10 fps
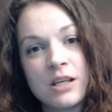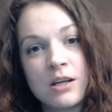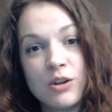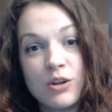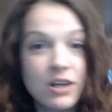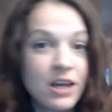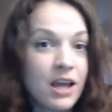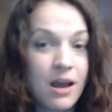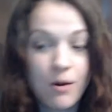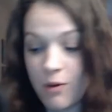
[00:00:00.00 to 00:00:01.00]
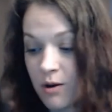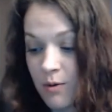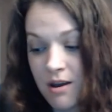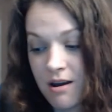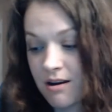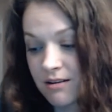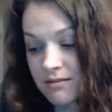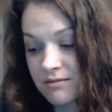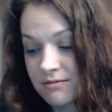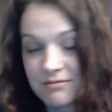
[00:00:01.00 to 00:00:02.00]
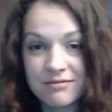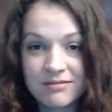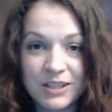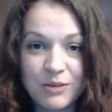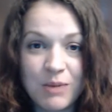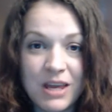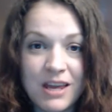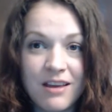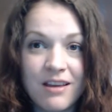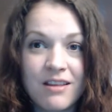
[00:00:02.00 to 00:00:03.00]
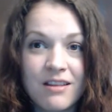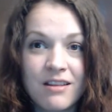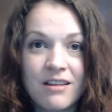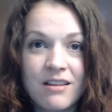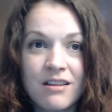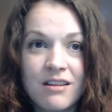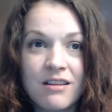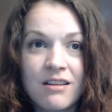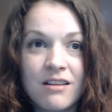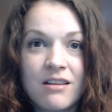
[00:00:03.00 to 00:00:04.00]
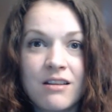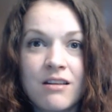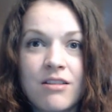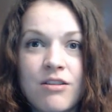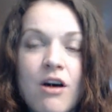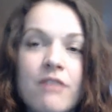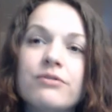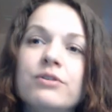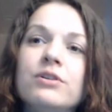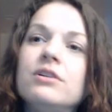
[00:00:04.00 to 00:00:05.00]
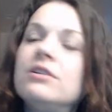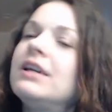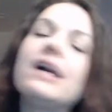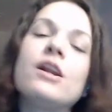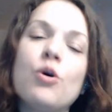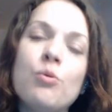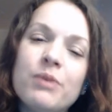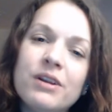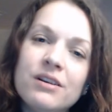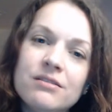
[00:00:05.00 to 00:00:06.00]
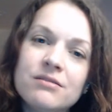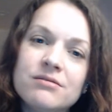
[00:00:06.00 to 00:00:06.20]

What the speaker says: Looking at where we are, you know, being thoughtful yet open,